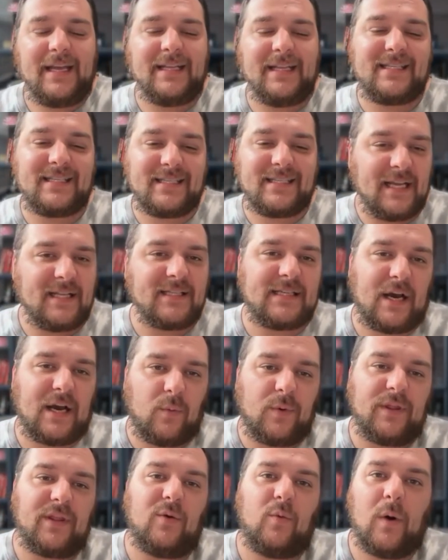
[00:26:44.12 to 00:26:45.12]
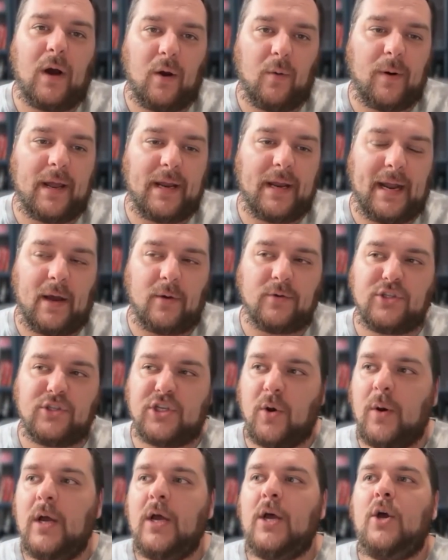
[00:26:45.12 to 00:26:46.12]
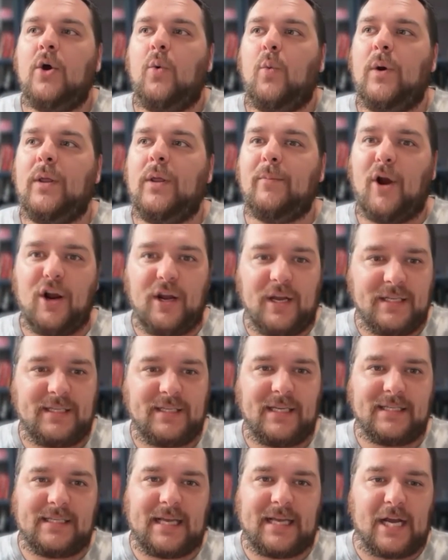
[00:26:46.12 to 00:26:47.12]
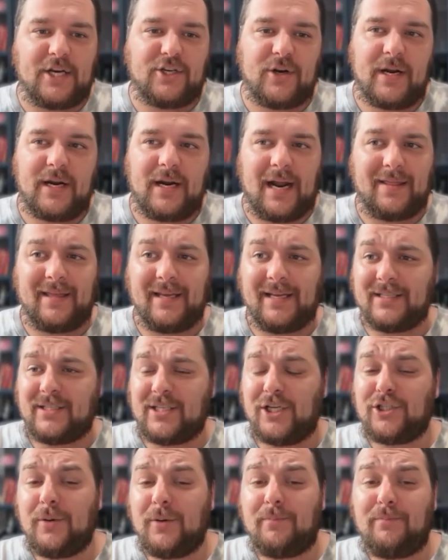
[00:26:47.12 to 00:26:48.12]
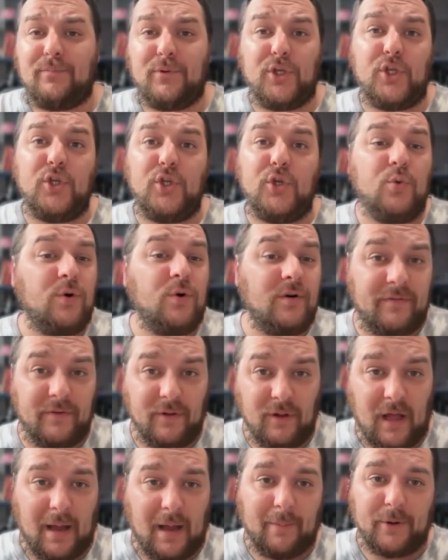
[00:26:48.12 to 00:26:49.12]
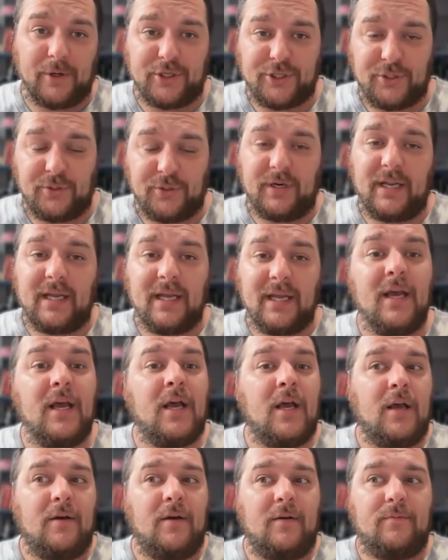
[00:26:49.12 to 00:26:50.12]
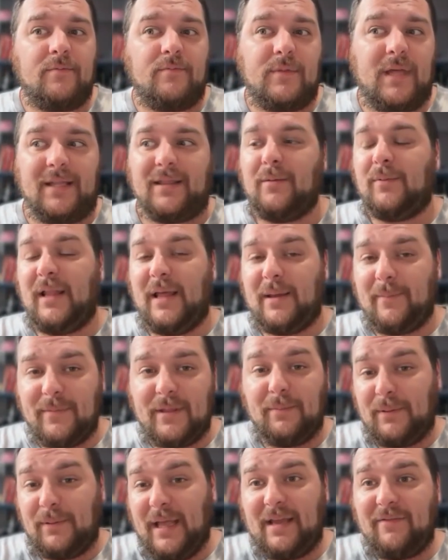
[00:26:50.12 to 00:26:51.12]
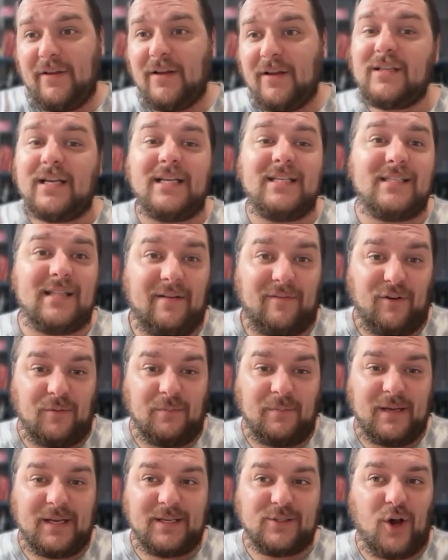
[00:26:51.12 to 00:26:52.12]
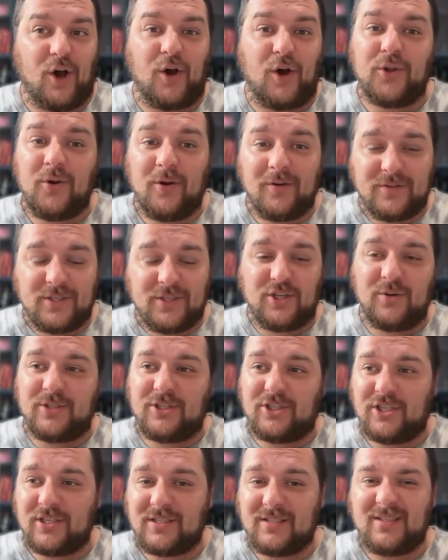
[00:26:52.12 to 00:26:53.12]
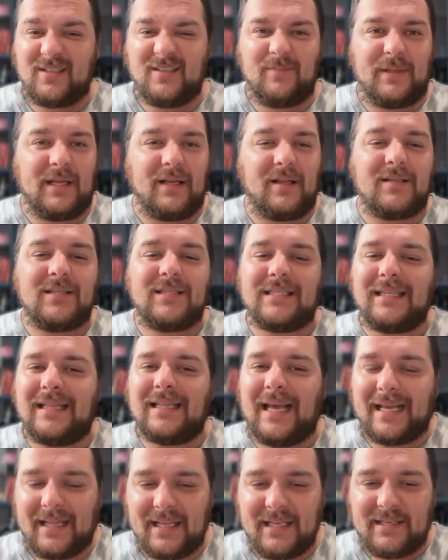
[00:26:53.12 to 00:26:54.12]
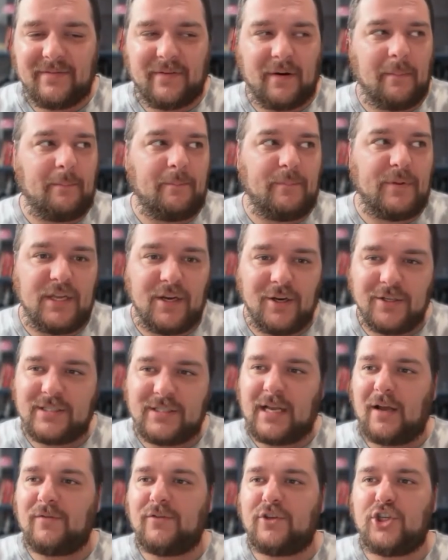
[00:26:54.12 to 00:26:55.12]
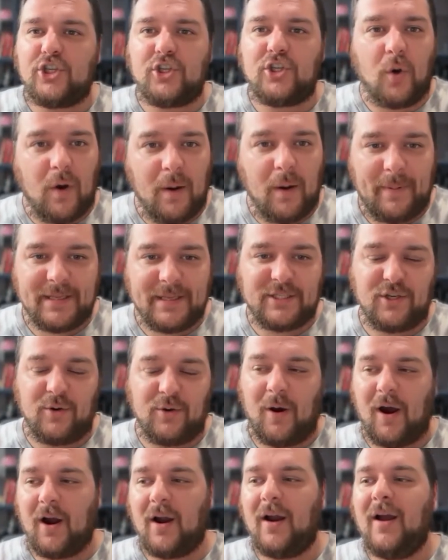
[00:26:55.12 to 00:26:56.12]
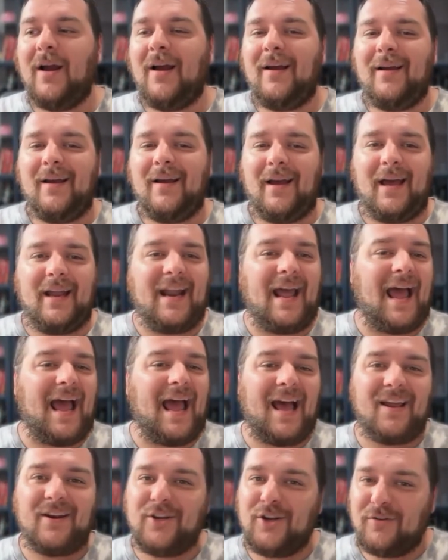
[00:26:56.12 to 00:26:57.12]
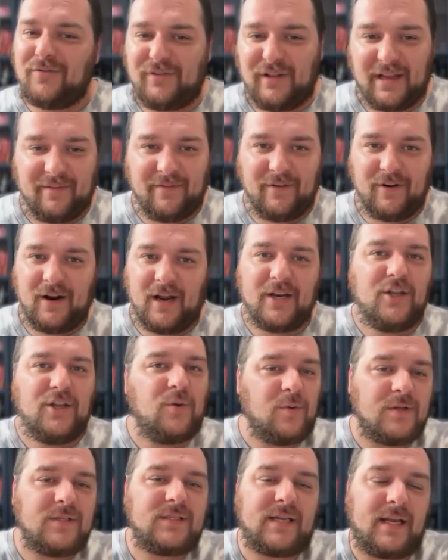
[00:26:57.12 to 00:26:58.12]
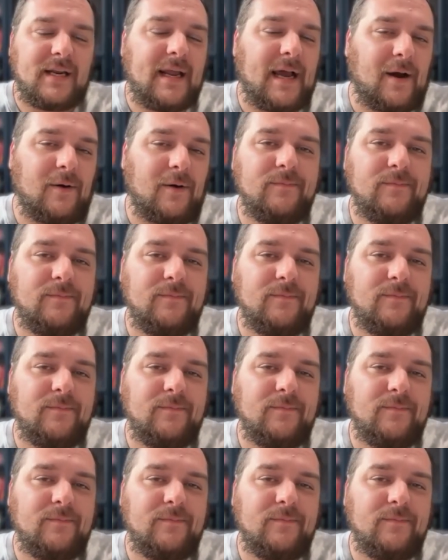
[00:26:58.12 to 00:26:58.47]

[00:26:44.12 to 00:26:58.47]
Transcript: stands out really well right now. So when markets get saturated, I think it's such a beautiful opportunity that the playing field is level because all you have to do is just be slightly different, be yourself, show up as you are, and add your flavor, and you will stand out.